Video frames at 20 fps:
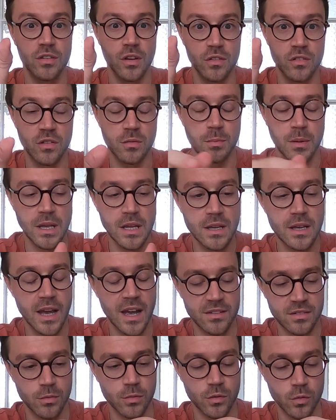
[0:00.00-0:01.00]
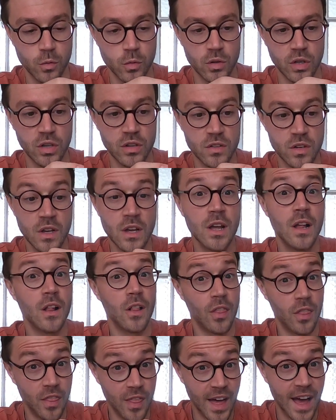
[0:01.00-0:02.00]
so to speak, as it was ordered.
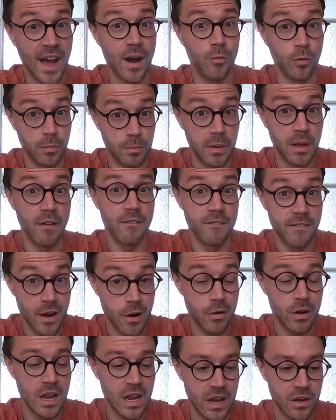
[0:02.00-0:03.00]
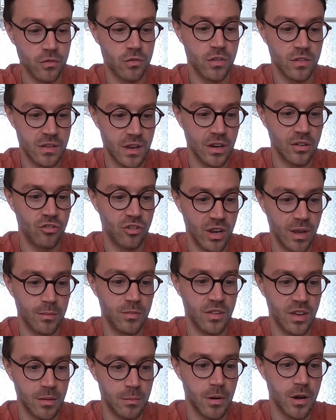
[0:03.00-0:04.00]
That would be a very interesting
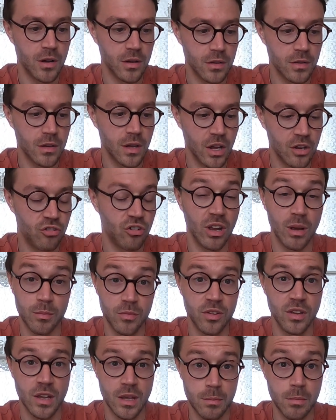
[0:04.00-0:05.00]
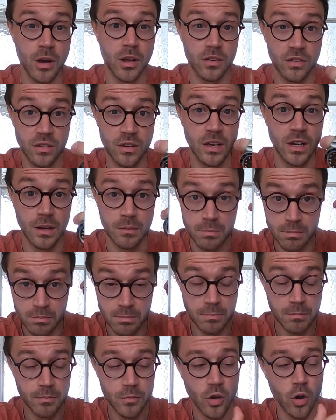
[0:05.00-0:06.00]
GMT Master
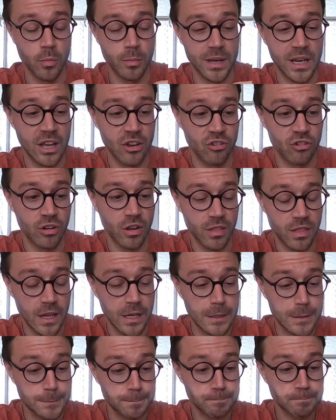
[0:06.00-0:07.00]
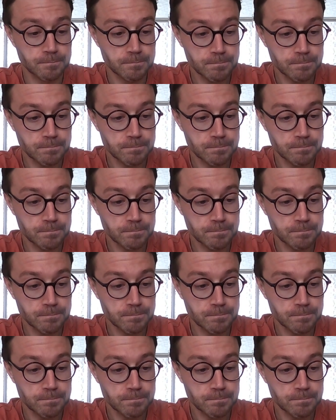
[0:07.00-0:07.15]
combination, I think.